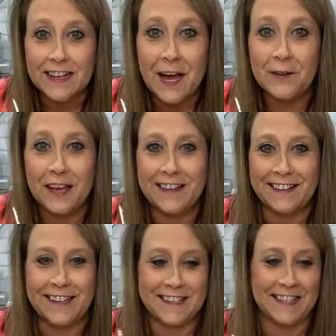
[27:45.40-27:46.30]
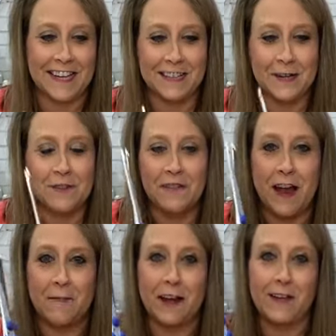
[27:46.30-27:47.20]
Oh yeah, Lindy's like, I love the
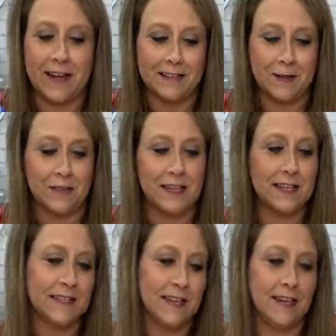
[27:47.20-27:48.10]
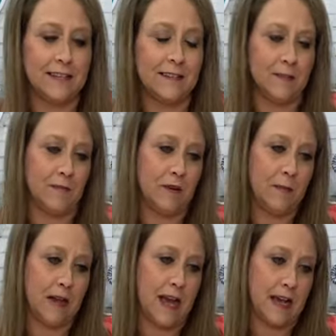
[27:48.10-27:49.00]
fabric. Okay, so this is some
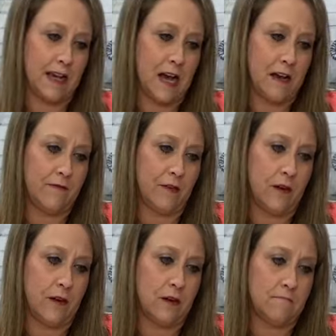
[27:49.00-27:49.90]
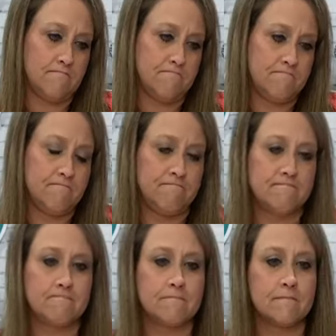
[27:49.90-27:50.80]
ribbon I got from
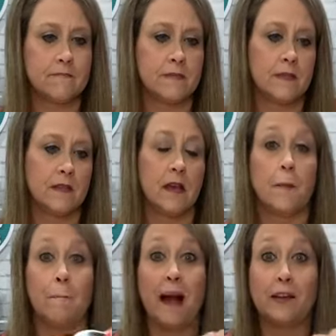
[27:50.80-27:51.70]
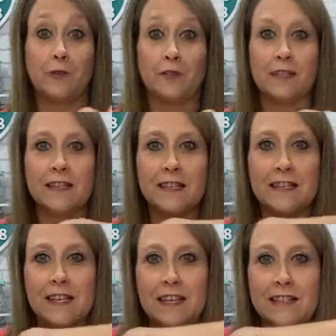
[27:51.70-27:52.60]
Michael's because
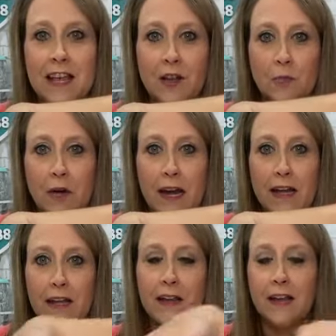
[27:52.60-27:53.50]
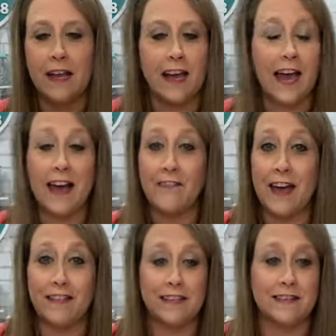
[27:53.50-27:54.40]
it says celebrate it. I've
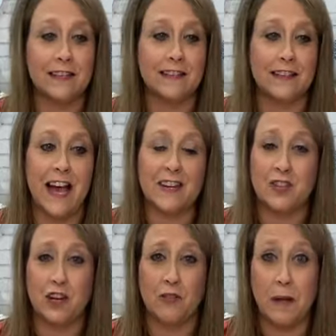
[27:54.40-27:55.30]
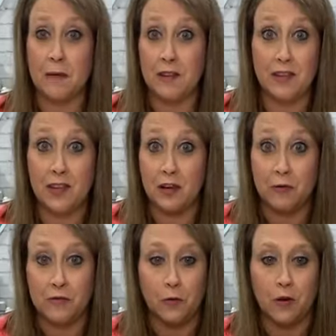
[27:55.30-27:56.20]
had this since last year, maybe the year
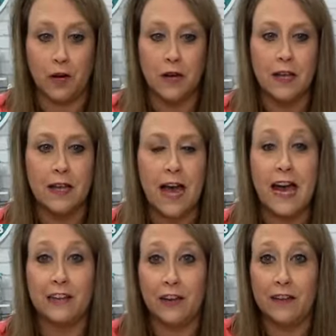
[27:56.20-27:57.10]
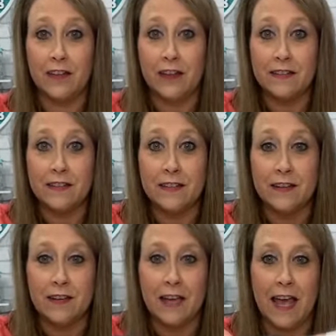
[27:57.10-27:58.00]
before. I love it.
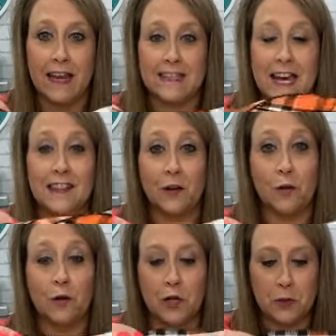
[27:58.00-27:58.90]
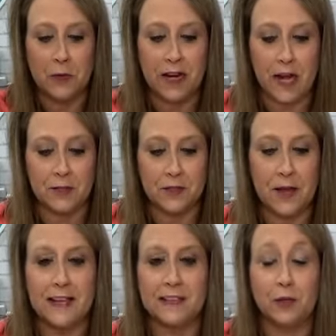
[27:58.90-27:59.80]
And it's got the orange, but it also
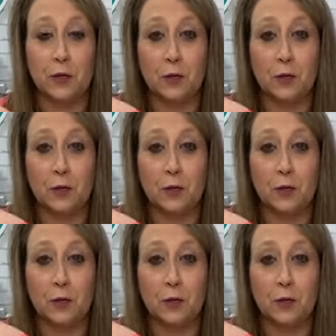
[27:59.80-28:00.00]
has the